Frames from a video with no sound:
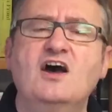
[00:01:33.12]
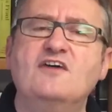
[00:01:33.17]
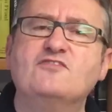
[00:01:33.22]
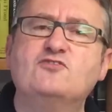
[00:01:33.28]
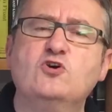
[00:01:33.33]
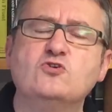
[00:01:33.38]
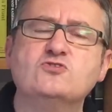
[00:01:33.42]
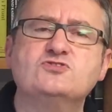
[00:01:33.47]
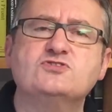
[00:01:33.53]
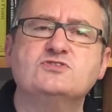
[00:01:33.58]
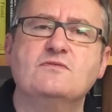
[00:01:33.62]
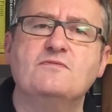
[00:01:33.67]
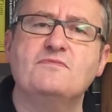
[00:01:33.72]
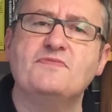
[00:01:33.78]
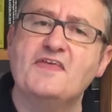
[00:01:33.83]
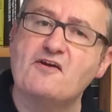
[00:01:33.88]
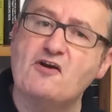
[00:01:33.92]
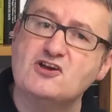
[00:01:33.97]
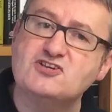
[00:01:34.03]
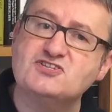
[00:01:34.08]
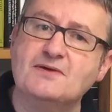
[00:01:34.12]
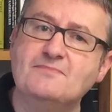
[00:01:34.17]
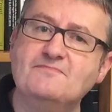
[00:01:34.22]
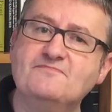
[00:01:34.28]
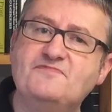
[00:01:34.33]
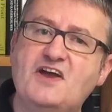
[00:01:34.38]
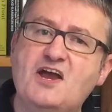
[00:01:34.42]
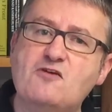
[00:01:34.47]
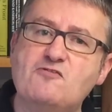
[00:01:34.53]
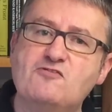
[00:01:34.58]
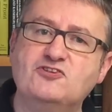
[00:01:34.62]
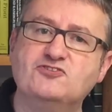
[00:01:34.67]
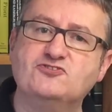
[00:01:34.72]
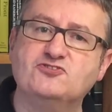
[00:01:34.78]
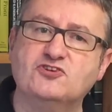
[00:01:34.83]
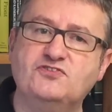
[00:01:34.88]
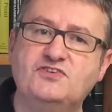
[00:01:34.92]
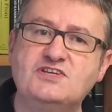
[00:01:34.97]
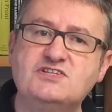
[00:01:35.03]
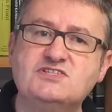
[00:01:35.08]
Of course, there are some variants
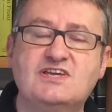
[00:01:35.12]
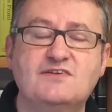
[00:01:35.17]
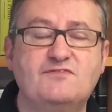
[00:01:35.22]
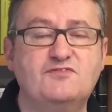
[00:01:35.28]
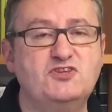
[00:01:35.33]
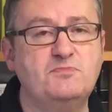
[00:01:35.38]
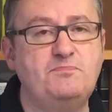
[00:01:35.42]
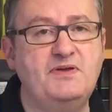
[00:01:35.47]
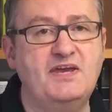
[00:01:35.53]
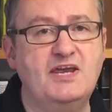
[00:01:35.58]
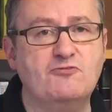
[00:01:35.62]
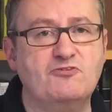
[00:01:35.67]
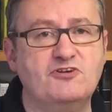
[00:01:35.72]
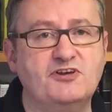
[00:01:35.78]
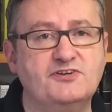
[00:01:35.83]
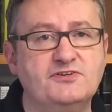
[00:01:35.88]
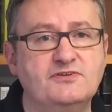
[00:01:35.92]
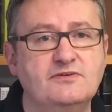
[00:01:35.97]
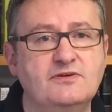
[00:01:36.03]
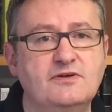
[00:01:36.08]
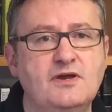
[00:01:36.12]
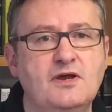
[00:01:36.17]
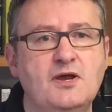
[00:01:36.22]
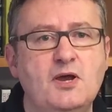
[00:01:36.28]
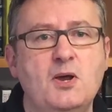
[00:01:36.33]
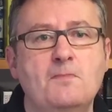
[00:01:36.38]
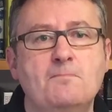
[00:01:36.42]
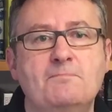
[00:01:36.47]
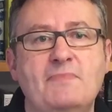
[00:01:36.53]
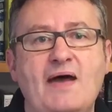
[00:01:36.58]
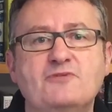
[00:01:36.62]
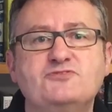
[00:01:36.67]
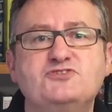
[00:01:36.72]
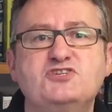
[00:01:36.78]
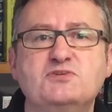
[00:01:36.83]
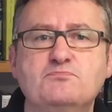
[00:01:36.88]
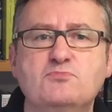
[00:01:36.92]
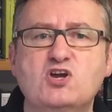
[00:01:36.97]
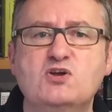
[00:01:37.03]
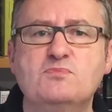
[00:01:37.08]
on this given the period.
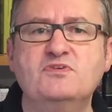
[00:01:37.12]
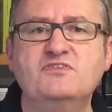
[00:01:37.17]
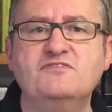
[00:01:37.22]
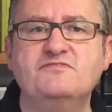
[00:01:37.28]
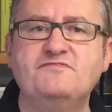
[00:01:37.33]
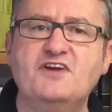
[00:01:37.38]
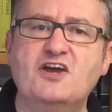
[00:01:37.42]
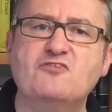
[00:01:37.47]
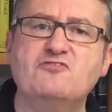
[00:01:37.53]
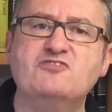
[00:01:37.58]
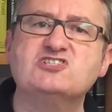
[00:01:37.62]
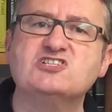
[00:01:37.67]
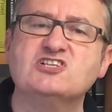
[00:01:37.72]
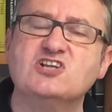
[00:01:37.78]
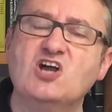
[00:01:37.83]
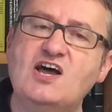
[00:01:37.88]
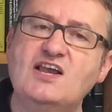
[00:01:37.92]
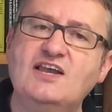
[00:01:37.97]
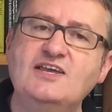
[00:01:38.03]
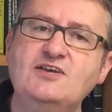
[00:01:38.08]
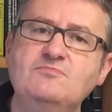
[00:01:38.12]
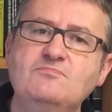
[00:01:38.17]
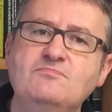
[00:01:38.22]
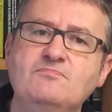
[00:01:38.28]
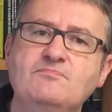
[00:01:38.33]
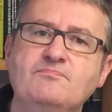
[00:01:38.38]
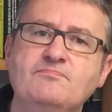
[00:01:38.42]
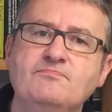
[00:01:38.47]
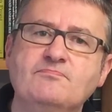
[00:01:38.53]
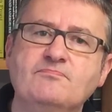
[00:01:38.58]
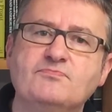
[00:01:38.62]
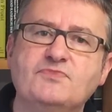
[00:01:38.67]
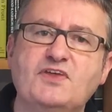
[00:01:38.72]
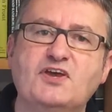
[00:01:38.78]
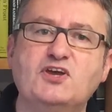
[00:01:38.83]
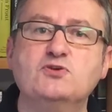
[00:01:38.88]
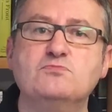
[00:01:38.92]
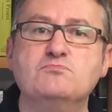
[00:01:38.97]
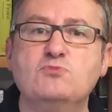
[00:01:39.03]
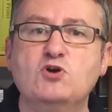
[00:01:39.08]
Mounted movement varies slightly. They
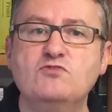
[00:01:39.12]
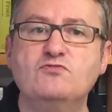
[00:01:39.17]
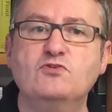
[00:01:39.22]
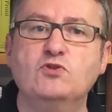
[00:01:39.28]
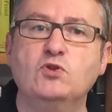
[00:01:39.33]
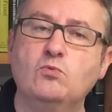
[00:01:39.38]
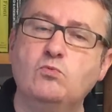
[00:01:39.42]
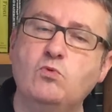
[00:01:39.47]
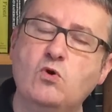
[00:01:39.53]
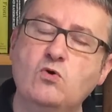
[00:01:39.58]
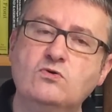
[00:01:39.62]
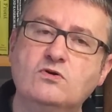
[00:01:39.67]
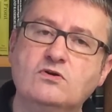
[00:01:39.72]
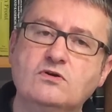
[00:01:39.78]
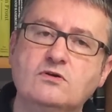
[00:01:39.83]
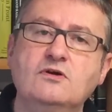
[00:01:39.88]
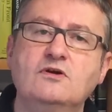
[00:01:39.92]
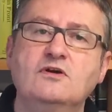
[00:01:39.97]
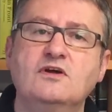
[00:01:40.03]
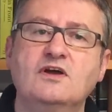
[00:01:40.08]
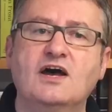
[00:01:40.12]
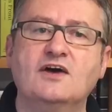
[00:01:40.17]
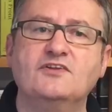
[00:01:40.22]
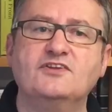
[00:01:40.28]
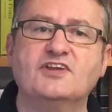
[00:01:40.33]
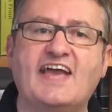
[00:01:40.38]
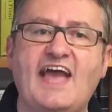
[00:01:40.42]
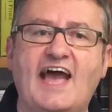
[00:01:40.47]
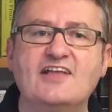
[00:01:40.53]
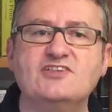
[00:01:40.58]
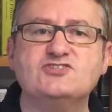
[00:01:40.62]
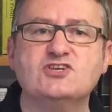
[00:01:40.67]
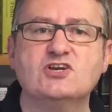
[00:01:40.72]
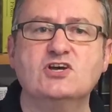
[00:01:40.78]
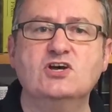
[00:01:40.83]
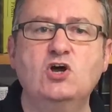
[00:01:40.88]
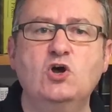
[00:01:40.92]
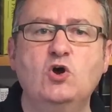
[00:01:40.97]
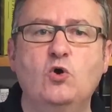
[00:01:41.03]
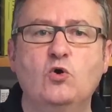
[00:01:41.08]
can move at the walk, at the
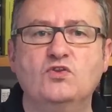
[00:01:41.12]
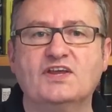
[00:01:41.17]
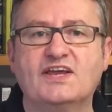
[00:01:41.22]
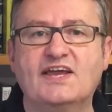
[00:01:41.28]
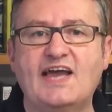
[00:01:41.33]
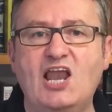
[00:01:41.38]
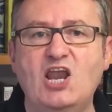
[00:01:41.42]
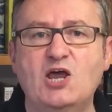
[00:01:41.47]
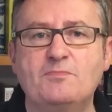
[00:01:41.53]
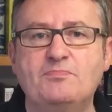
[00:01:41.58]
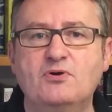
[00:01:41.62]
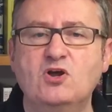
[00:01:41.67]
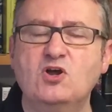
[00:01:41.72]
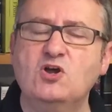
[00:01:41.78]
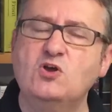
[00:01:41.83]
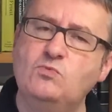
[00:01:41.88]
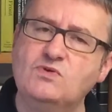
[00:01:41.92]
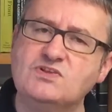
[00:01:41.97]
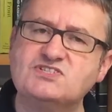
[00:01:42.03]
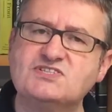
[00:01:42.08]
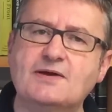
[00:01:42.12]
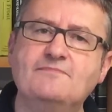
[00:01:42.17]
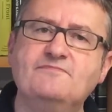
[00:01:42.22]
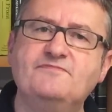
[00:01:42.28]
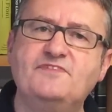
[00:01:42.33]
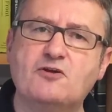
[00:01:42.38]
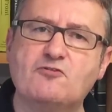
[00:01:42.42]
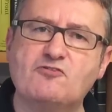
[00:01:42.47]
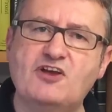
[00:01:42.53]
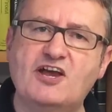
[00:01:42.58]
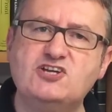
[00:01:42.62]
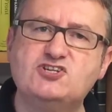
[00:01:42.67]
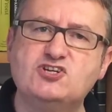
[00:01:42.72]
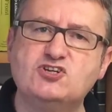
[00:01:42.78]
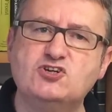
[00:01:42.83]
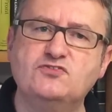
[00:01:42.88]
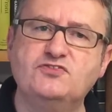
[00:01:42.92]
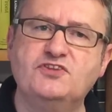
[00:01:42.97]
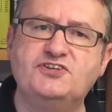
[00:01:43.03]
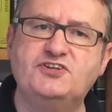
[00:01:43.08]
canter or the gallop, with some variation
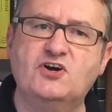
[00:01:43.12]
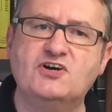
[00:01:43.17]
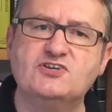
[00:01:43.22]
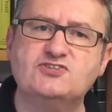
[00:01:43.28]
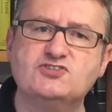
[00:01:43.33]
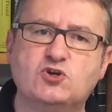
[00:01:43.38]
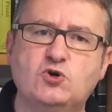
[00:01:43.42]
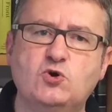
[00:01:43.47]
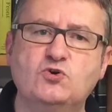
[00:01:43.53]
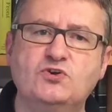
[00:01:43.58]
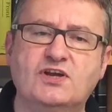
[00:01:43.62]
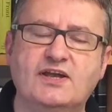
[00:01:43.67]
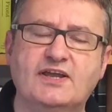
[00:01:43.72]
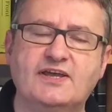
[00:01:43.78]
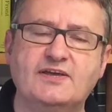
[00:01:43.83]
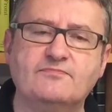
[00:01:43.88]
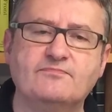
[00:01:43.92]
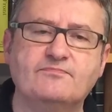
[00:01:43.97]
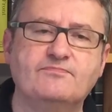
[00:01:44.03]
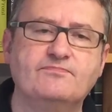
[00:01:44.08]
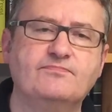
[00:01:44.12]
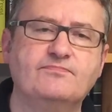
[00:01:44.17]
on the dice accordingly.